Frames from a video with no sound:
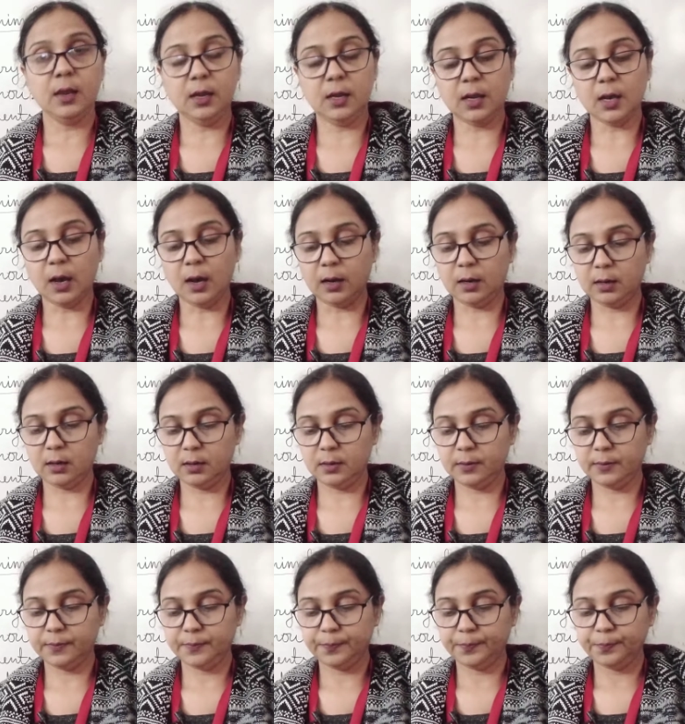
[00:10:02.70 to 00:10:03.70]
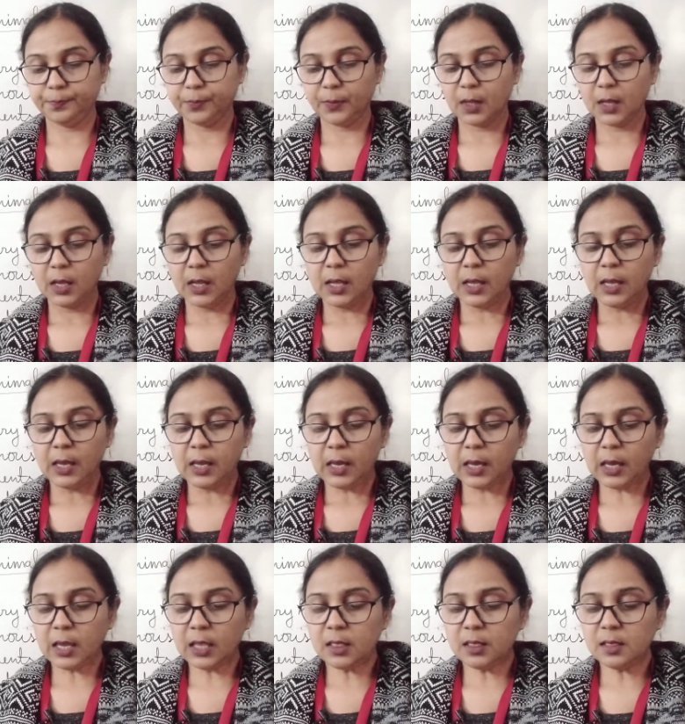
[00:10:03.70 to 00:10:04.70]
young.
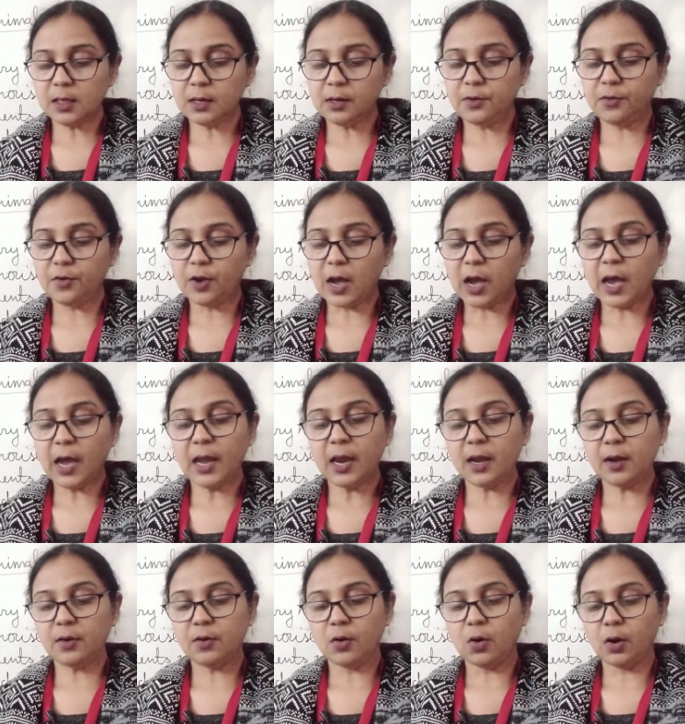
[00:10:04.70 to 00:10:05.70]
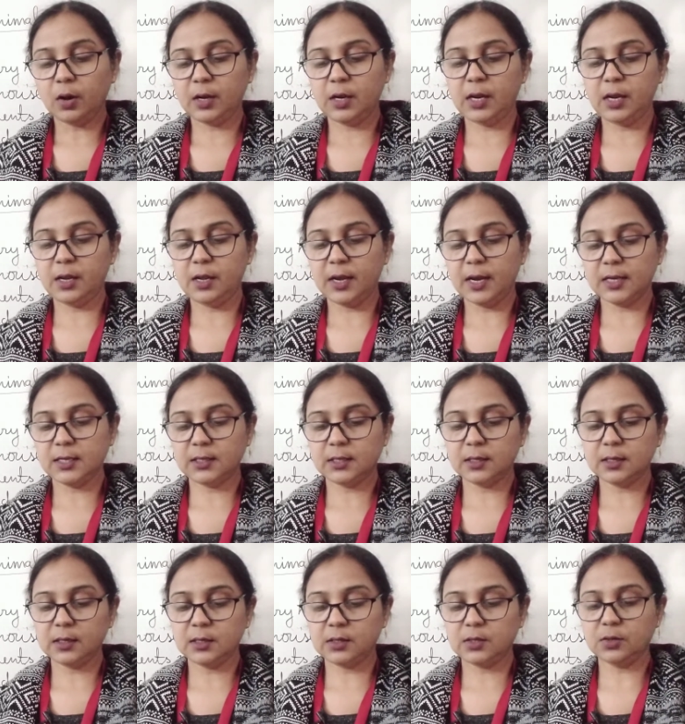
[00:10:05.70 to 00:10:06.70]
In the dry, rocky
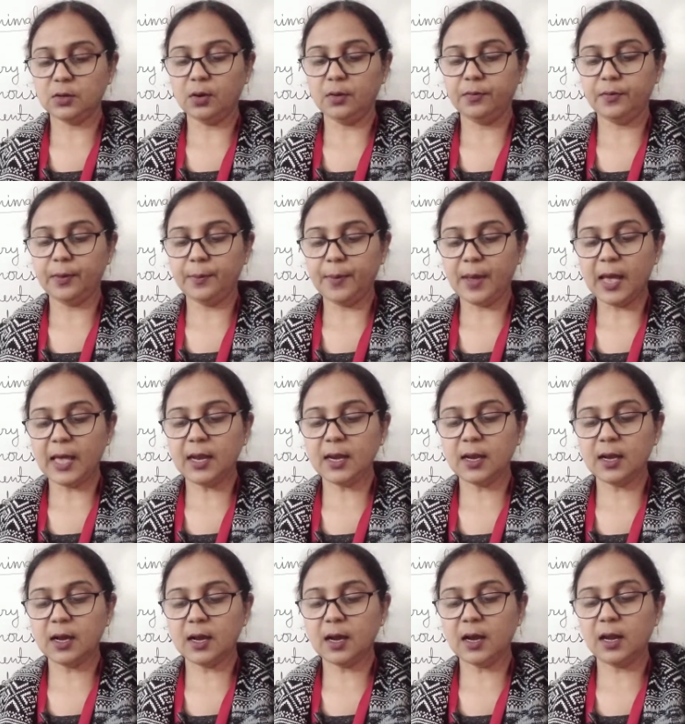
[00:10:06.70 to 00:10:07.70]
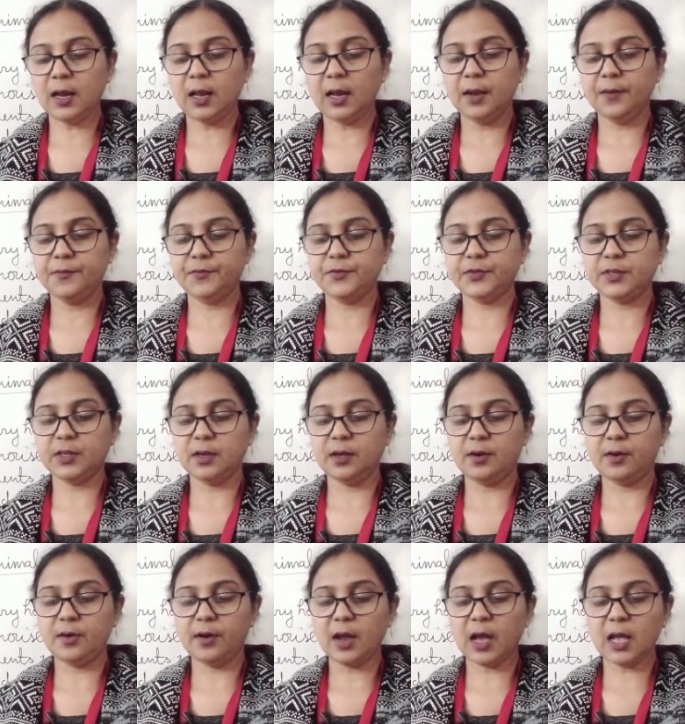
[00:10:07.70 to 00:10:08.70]
deserts of America lives
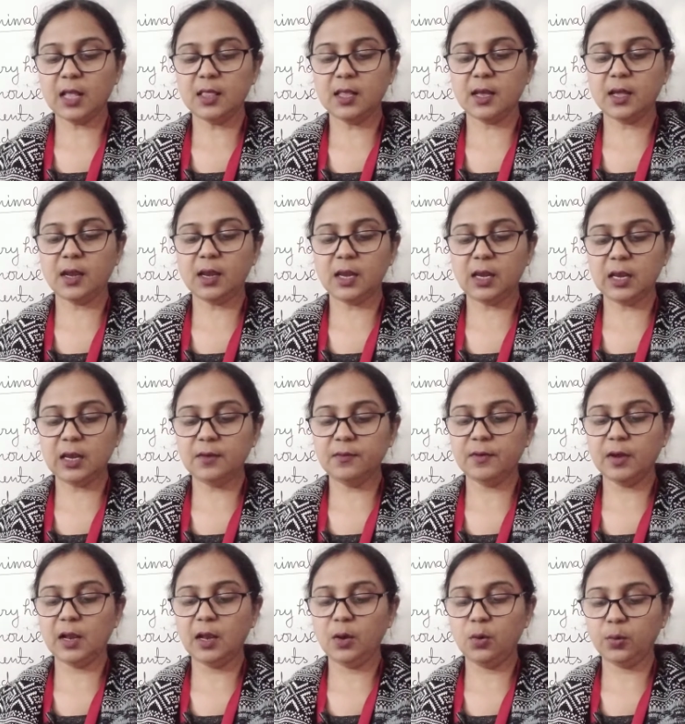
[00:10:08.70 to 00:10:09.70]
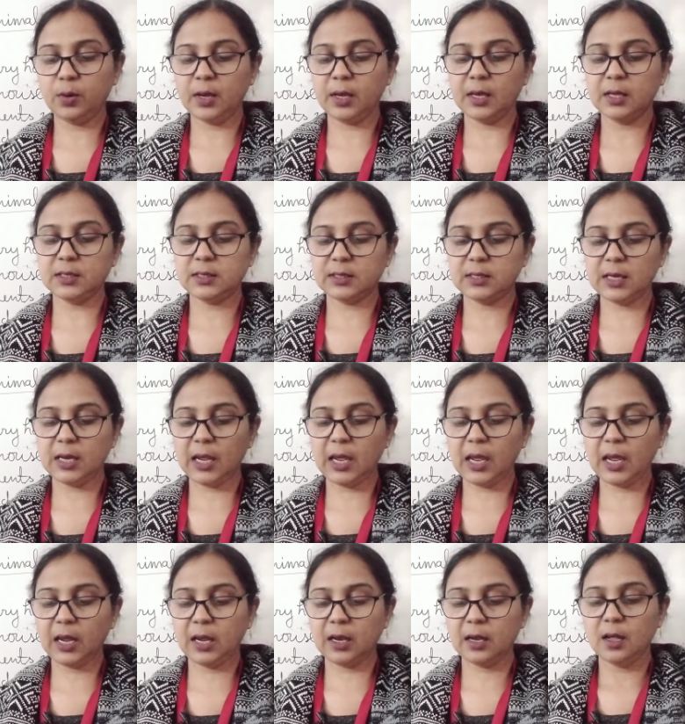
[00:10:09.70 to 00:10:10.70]
a rather evil looking
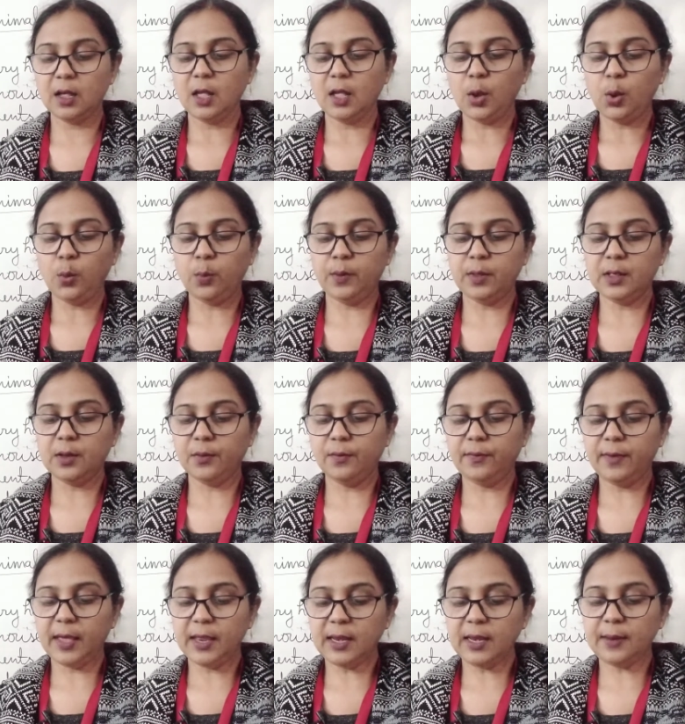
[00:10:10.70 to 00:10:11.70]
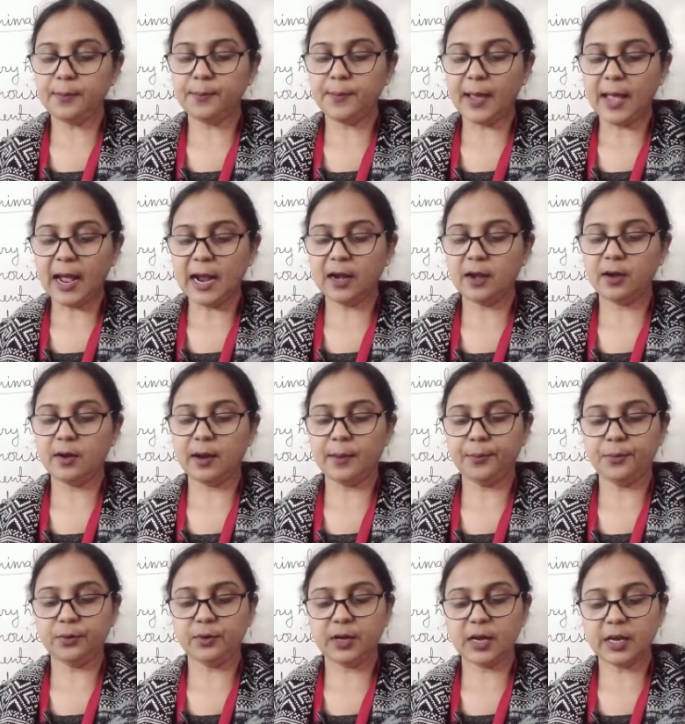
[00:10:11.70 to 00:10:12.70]
snake with a very bad
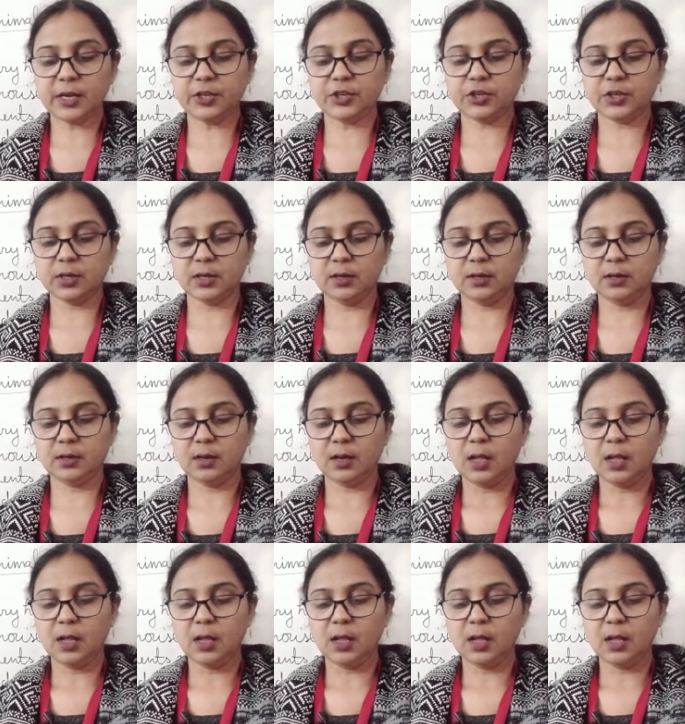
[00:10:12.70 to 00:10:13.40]
reputation.